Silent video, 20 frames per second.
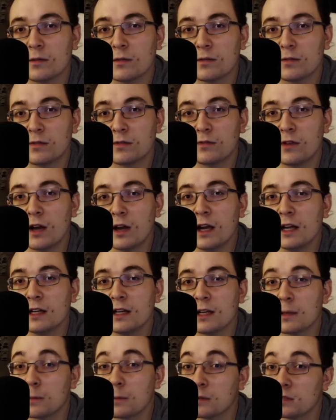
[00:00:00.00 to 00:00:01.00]
find
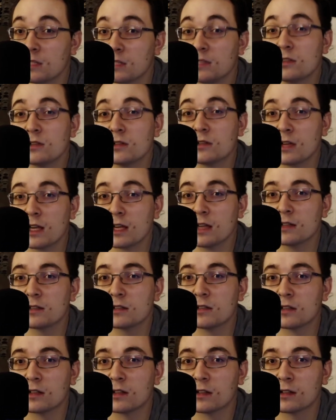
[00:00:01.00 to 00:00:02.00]
a potential
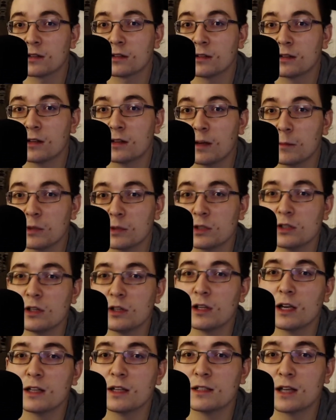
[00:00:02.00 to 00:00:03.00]
answer. I'm going to show you
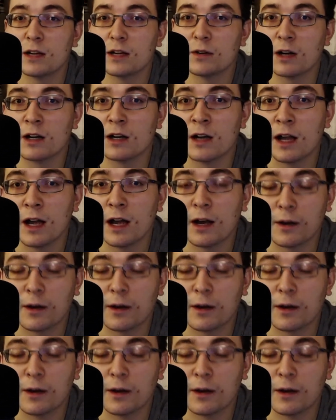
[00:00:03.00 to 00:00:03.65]
guys that right now.